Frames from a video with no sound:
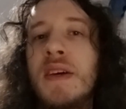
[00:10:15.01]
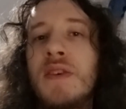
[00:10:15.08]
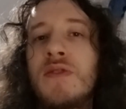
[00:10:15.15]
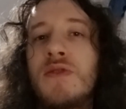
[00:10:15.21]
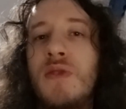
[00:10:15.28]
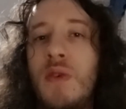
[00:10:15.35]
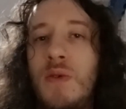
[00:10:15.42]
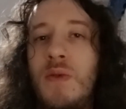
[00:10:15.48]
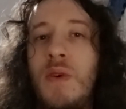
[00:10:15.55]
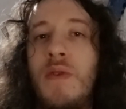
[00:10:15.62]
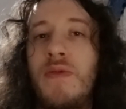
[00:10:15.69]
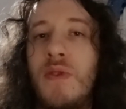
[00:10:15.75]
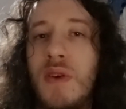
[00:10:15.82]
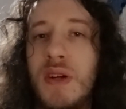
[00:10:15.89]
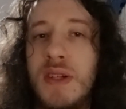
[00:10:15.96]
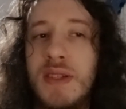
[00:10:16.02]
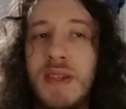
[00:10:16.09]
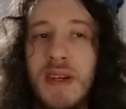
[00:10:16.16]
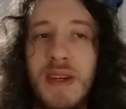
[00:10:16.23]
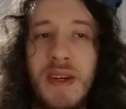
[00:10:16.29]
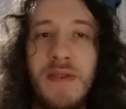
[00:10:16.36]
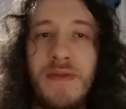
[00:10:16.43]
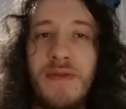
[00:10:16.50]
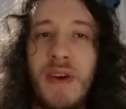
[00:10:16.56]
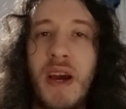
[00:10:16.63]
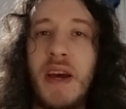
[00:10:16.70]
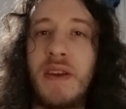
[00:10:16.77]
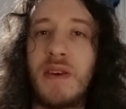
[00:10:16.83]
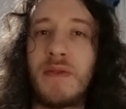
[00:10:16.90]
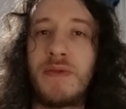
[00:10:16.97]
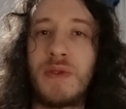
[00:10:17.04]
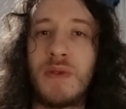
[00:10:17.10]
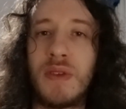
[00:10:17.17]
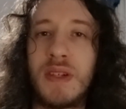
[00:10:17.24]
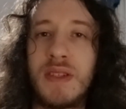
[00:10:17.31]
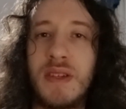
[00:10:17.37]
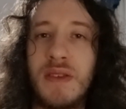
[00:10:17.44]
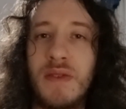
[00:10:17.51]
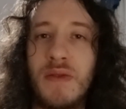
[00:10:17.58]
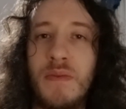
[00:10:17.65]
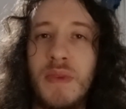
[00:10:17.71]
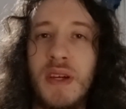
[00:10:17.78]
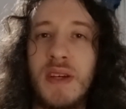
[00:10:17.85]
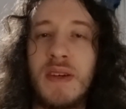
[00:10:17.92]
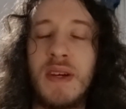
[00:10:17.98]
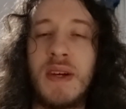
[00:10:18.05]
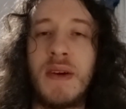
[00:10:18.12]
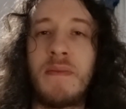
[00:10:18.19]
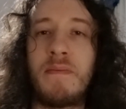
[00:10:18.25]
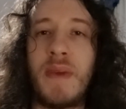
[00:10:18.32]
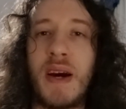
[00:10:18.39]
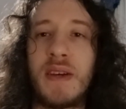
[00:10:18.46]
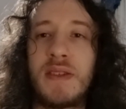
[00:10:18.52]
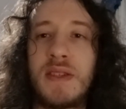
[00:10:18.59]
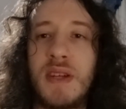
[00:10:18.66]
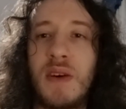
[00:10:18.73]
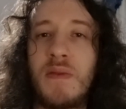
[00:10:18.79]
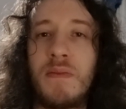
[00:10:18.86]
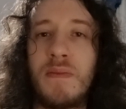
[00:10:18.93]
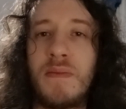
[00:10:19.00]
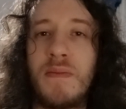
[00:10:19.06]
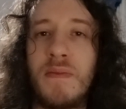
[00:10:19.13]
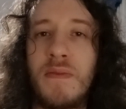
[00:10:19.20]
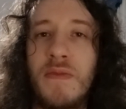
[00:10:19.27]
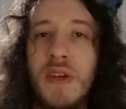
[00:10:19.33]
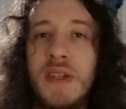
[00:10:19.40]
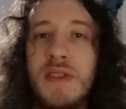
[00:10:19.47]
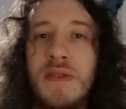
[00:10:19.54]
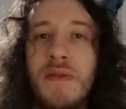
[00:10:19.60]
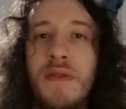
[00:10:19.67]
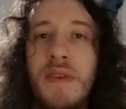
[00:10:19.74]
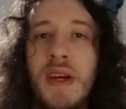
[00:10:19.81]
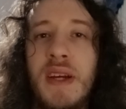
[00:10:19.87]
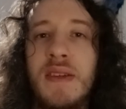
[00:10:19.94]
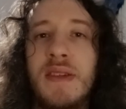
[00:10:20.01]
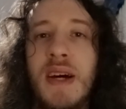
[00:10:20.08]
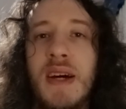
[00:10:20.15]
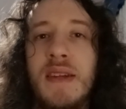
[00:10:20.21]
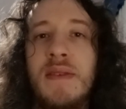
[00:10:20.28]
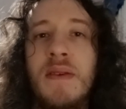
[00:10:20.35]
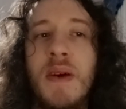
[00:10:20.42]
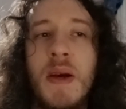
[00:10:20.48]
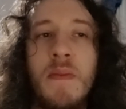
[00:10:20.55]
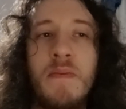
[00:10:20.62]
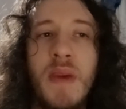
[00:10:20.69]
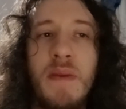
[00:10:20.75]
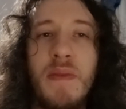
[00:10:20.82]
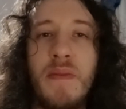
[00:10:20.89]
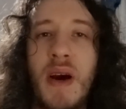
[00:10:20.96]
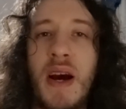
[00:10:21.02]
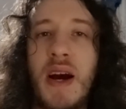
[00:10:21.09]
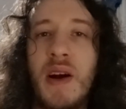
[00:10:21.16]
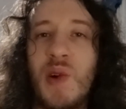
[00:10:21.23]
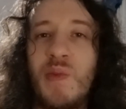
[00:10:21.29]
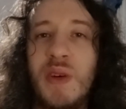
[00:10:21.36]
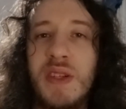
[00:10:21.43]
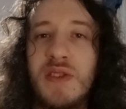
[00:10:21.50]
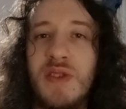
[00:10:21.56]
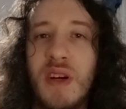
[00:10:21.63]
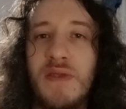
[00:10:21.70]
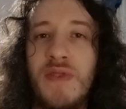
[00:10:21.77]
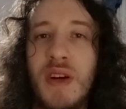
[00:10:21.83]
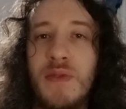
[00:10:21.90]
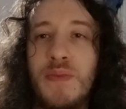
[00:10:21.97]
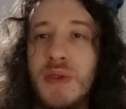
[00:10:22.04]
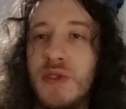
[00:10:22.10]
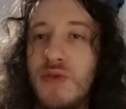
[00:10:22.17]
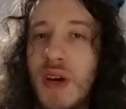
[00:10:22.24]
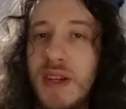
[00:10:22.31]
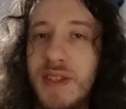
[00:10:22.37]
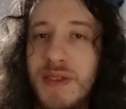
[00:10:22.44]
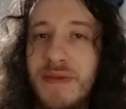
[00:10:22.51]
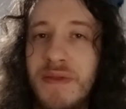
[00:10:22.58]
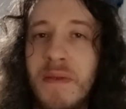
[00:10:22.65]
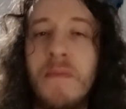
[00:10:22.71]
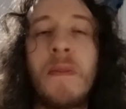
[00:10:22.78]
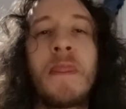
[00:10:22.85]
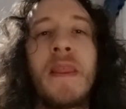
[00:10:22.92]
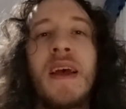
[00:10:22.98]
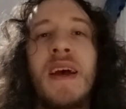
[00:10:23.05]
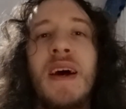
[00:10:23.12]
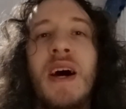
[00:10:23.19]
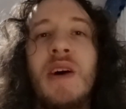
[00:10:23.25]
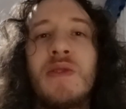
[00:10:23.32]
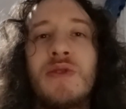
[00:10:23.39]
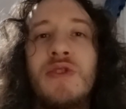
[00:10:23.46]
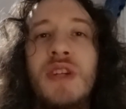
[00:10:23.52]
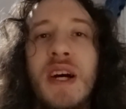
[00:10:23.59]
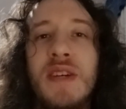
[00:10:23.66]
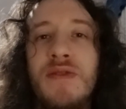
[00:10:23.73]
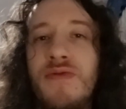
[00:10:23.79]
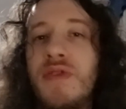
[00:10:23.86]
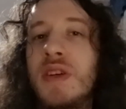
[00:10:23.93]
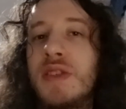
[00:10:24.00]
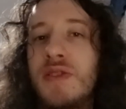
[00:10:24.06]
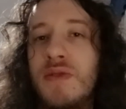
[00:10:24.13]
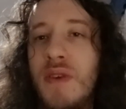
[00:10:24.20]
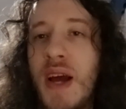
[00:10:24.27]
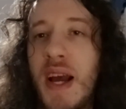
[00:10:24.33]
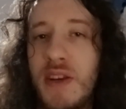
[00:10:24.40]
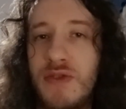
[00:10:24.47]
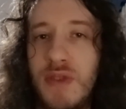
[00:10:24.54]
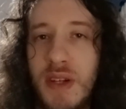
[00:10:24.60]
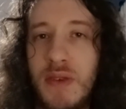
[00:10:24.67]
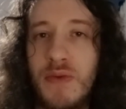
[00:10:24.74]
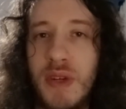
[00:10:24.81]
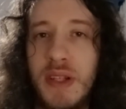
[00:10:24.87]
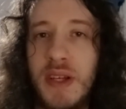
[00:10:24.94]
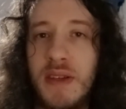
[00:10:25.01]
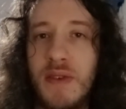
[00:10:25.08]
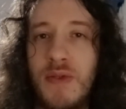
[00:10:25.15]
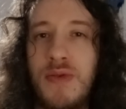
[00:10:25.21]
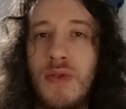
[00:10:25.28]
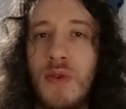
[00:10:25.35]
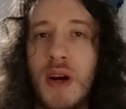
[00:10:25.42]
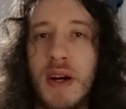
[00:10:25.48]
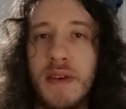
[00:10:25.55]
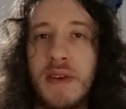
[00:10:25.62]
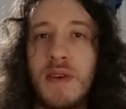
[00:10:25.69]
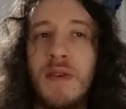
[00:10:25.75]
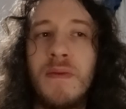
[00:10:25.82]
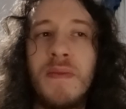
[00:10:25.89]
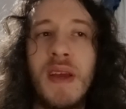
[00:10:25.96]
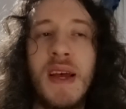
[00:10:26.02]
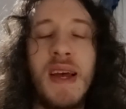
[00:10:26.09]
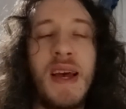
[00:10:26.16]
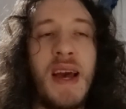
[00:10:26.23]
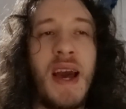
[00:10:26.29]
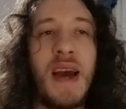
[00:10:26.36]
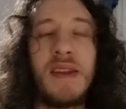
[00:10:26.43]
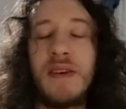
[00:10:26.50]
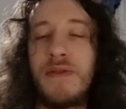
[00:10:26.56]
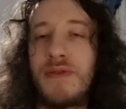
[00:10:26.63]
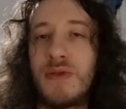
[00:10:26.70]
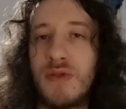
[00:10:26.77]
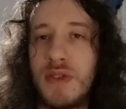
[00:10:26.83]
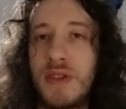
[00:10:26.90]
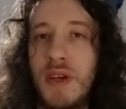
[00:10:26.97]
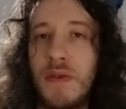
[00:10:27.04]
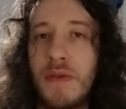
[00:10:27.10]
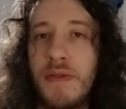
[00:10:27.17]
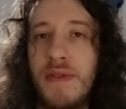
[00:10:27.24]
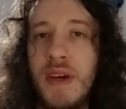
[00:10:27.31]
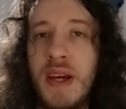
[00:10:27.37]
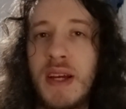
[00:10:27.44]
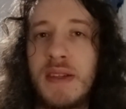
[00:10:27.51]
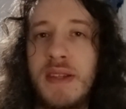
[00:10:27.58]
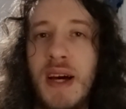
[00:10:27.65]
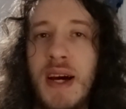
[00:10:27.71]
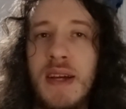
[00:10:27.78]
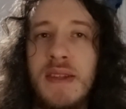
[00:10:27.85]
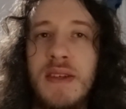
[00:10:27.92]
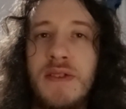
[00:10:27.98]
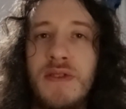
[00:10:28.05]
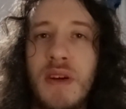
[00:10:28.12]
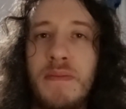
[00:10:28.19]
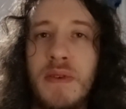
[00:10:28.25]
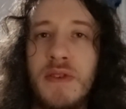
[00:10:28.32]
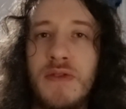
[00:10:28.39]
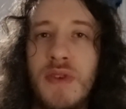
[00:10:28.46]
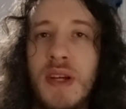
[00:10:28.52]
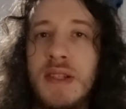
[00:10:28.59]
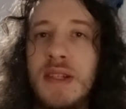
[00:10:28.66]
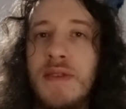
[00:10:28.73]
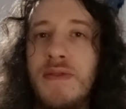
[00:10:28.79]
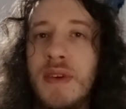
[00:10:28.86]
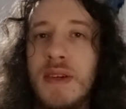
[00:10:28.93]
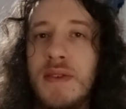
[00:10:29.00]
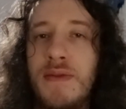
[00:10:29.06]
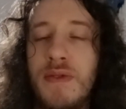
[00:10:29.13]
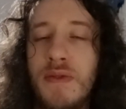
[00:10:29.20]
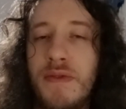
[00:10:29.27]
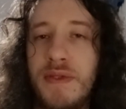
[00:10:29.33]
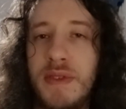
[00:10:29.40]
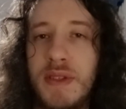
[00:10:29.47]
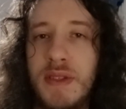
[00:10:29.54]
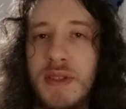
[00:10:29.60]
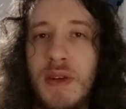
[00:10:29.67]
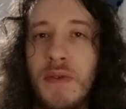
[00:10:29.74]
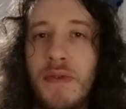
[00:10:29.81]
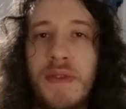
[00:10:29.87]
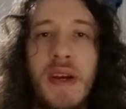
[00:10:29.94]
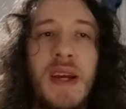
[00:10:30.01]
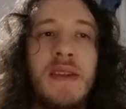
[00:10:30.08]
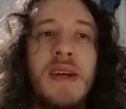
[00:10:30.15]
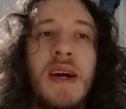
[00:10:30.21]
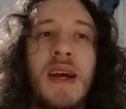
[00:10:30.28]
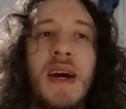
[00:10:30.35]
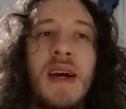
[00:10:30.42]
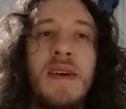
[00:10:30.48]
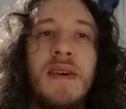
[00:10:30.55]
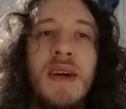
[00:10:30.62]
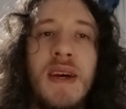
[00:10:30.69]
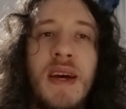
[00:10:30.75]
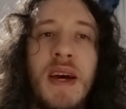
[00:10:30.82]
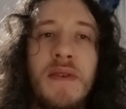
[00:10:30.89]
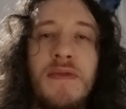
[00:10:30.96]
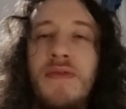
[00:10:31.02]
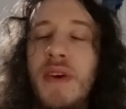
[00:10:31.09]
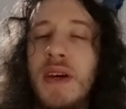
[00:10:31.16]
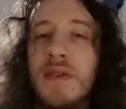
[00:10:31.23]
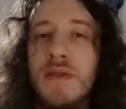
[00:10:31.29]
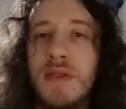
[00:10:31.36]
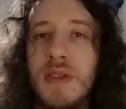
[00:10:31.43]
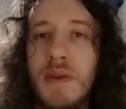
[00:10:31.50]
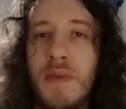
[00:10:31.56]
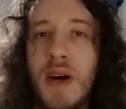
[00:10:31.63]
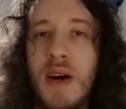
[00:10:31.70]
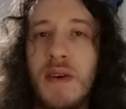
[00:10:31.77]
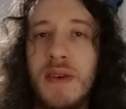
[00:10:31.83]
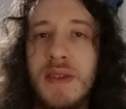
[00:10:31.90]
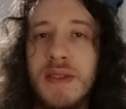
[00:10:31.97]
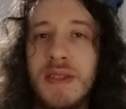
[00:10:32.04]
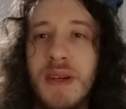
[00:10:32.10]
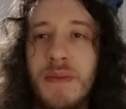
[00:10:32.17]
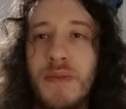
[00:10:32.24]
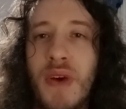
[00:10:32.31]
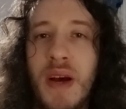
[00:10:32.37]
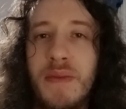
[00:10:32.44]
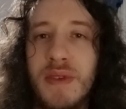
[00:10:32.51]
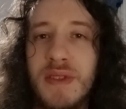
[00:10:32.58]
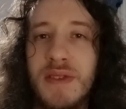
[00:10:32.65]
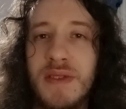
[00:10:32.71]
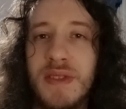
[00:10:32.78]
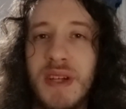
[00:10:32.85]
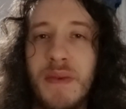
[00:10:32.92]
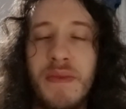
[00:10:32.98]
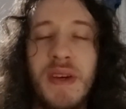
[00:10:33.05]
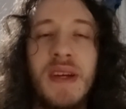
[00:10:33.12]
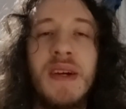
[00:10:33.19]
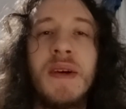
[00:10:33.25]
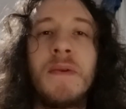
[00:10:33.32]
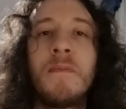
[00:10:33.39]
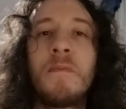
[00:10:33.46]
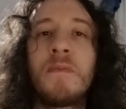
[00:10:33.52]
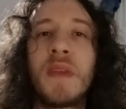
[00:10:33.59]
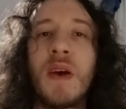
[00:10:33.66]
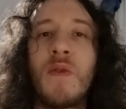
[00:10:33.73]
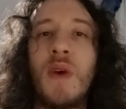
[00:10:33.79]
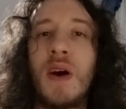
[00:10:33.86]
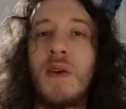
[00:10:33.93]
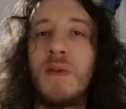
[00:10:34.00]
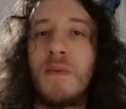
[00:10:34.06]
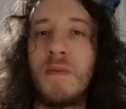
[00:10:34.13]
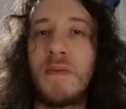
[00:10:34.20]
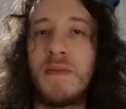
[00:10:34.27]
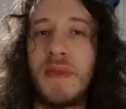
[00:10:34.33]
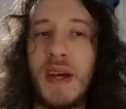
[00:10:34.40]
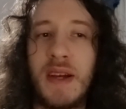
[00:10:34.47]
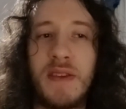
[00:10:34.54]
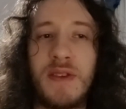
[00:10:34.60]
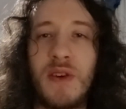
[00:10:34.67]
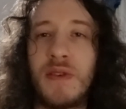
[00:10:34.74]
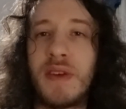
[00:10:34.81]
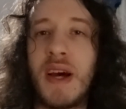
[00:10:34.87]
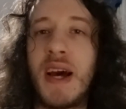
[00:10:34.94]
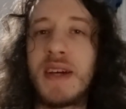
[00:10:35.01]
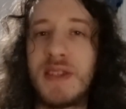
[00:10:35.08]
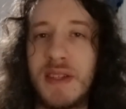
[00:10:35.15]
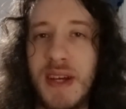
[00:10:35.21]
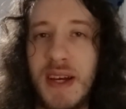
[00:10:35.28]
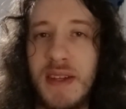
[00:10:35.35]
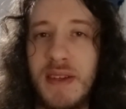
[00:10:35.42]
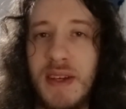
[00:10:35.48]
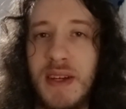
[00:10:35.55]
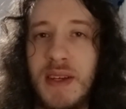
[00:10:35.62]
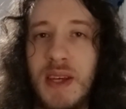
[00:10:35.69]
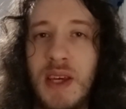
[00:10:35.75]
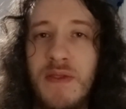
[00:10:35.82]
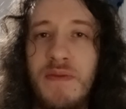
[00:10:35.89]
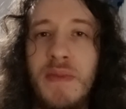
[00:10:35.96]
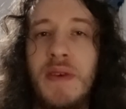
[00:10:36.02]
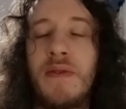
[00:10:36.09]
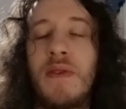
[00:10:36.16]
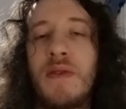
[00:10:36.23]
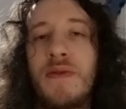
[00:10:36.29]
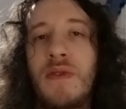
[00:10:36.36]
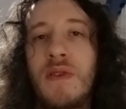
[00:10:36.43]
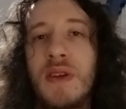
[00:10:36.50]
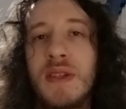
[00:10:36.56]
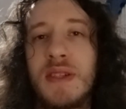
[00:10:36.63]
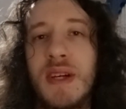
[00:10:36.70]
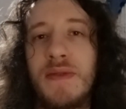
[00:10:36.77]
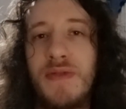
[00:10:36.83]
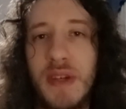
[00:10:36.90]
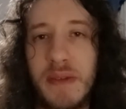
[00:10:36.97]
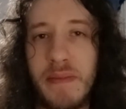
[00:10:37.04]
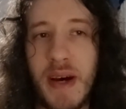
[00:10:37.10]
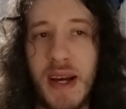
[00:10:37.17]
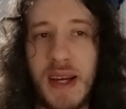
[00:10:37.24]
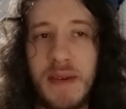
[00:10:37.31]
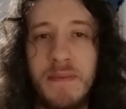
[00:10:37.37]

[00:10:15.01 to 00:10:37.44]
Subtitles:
So of course, if any of you listening to me by some reason think that maybe my argument is not very persuasive, I would suggest first actually reading the full article. And if you still think that it's not persuasive, if you still think that I have failed somehow in some premise or something, well, then don't hesitate and give me, of course, a feedback.